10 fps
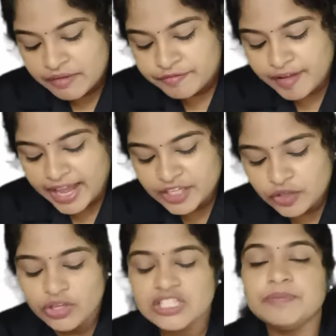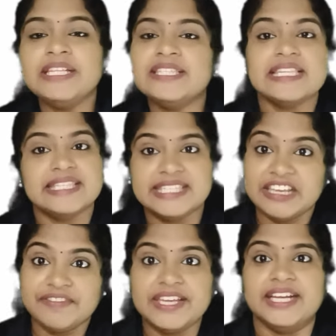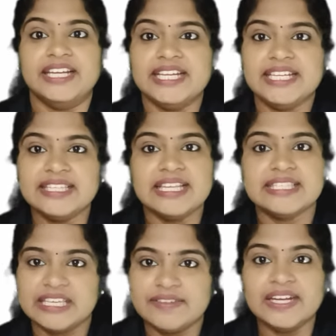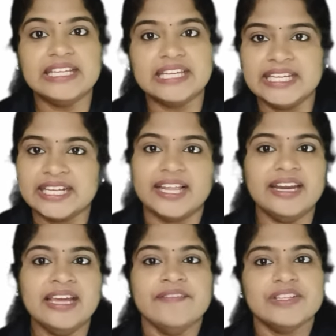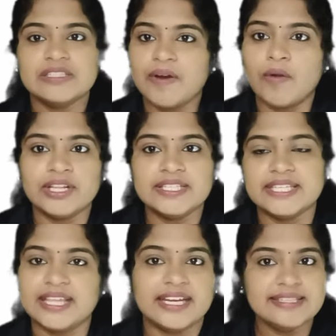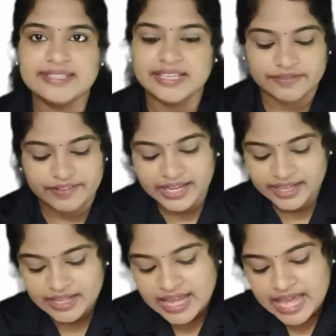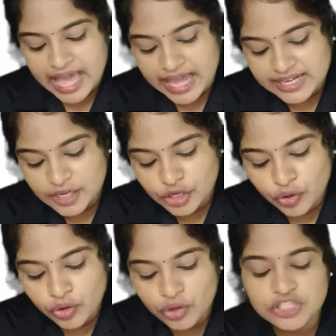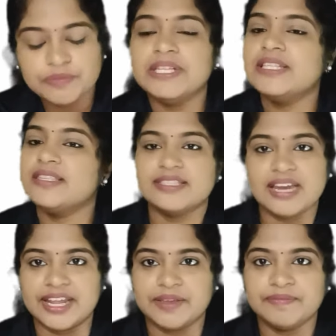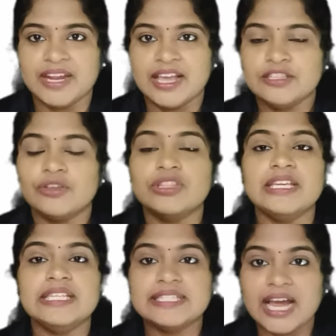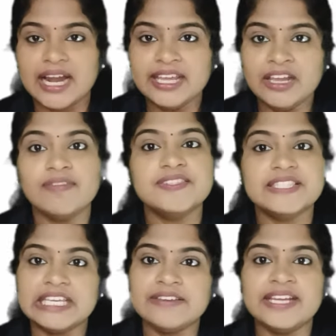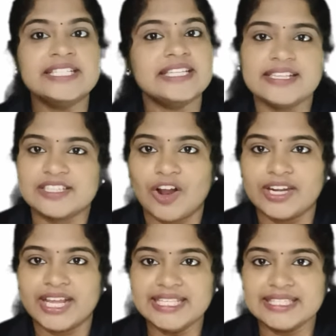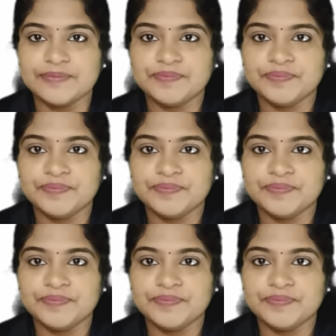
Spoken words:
Phycos means seaweed. It is seaweed, green color, which is found in sea, that is seaweed, and logos means study. So the study of seaweeds is called as